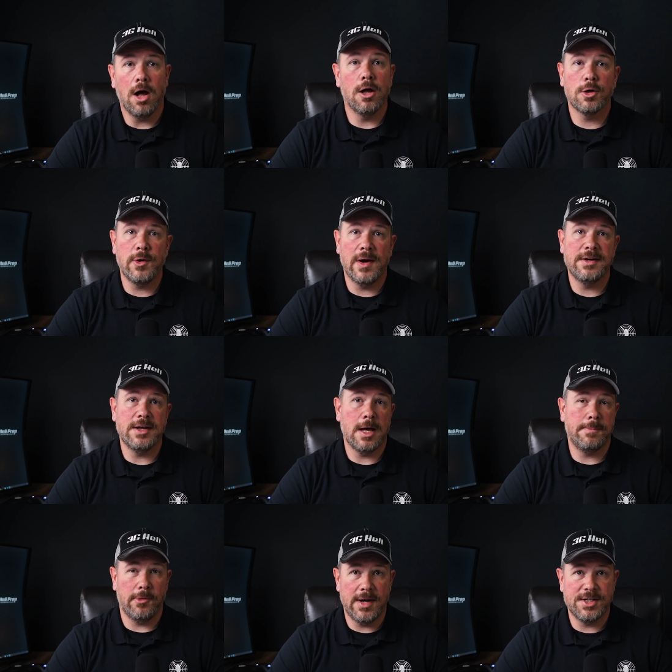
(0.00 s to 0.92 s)
ground
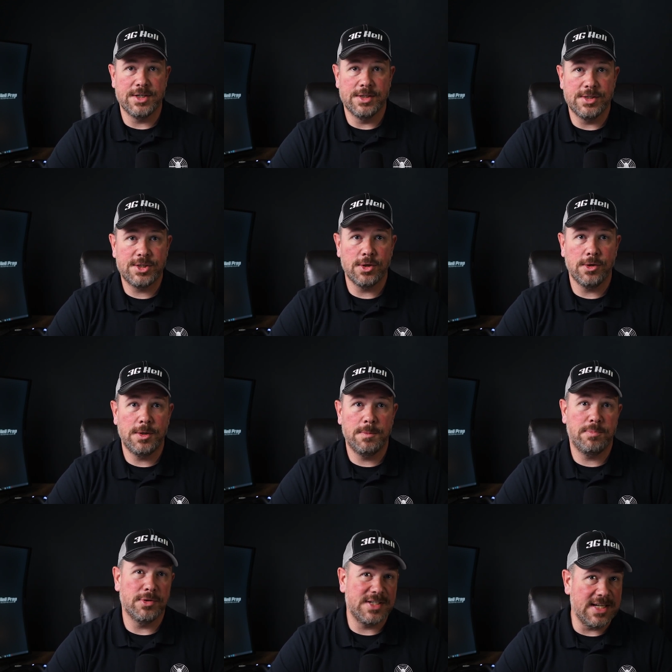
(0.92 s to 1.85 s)
operations should
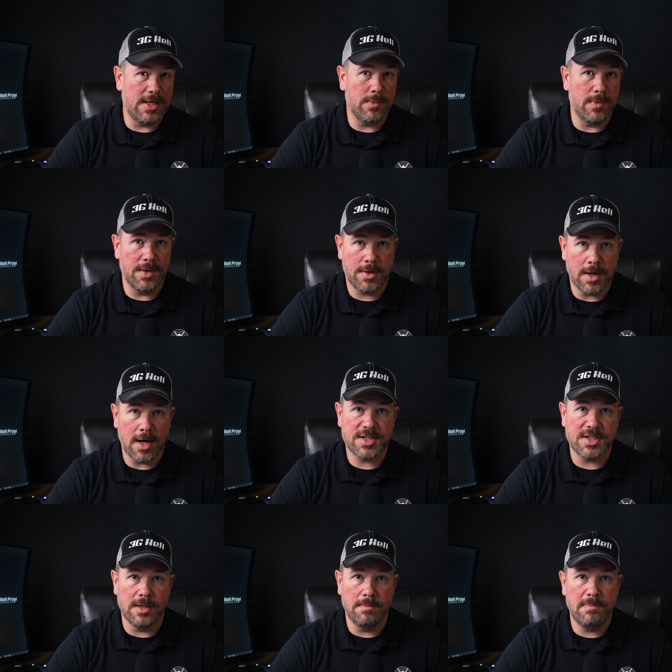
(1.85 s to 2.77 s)
proceed with
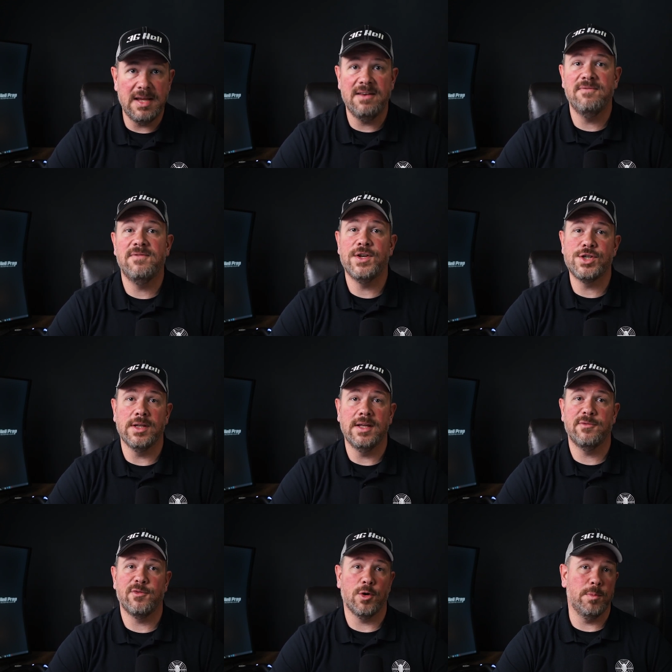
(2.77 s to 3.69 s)
caution, being
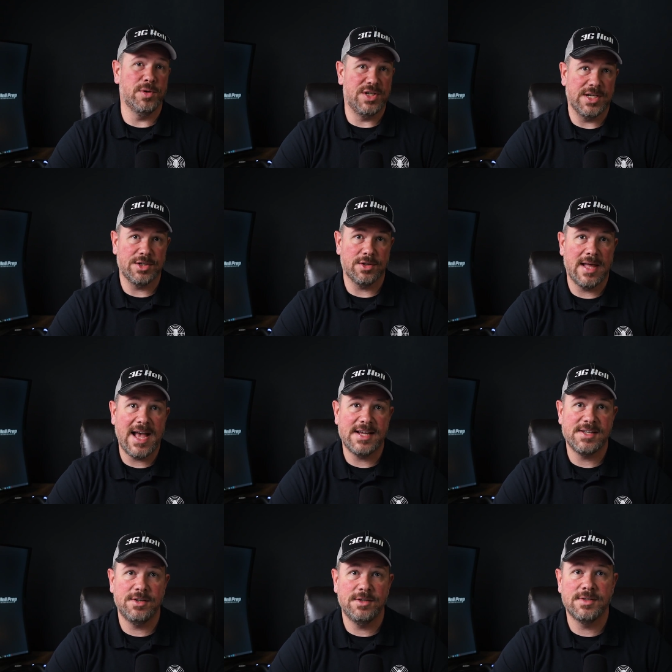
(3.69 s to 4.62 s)
vigilant for potential
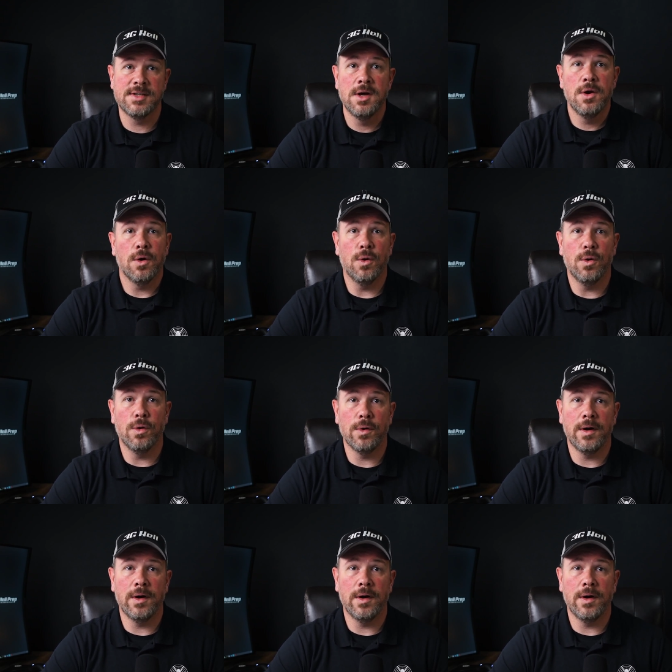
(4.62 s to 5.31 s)
hazards or